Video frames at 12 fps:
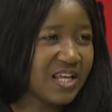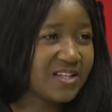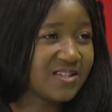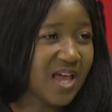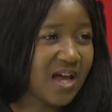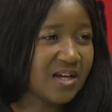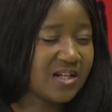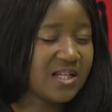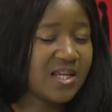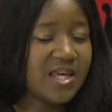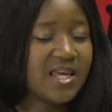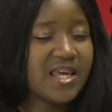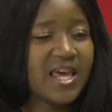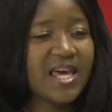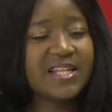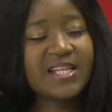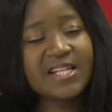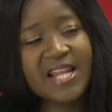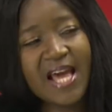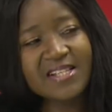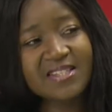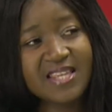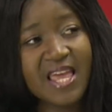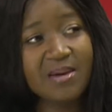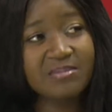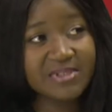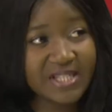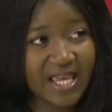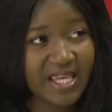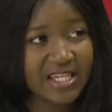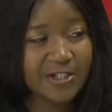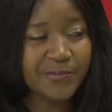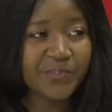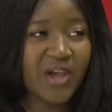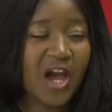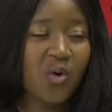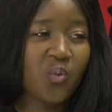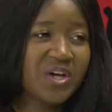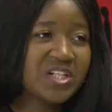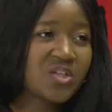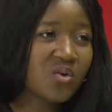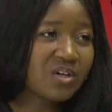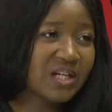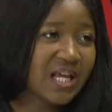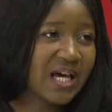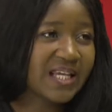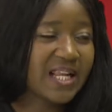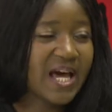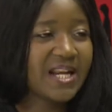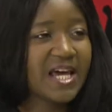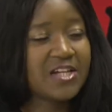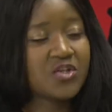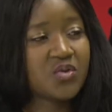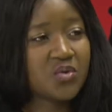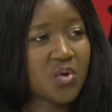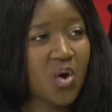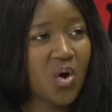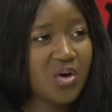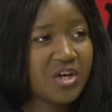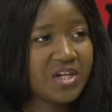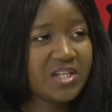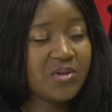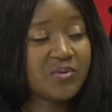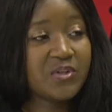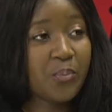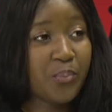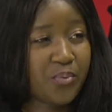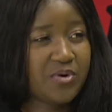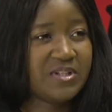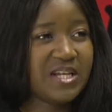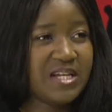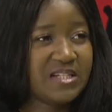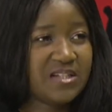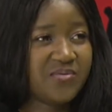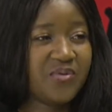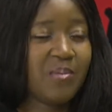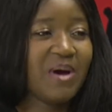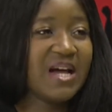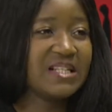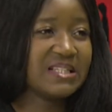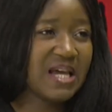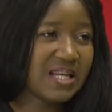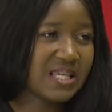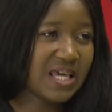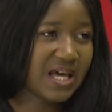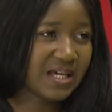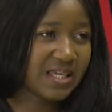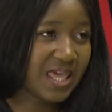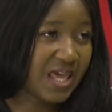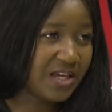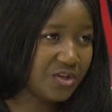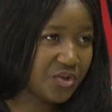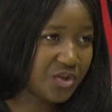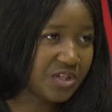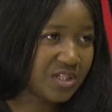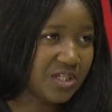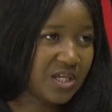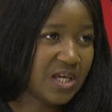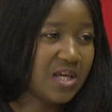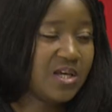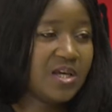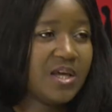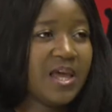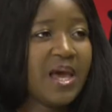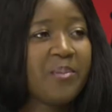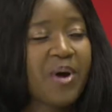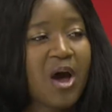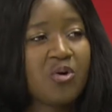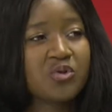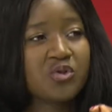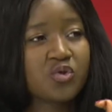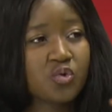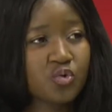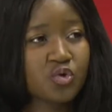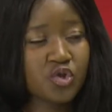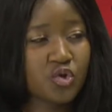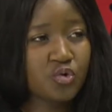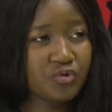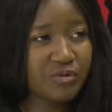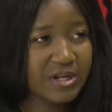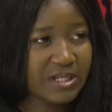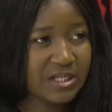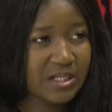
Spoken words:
Exactly. And then that same day, I went online and I saw there was a protest from Antalya here in Turkey about 2 children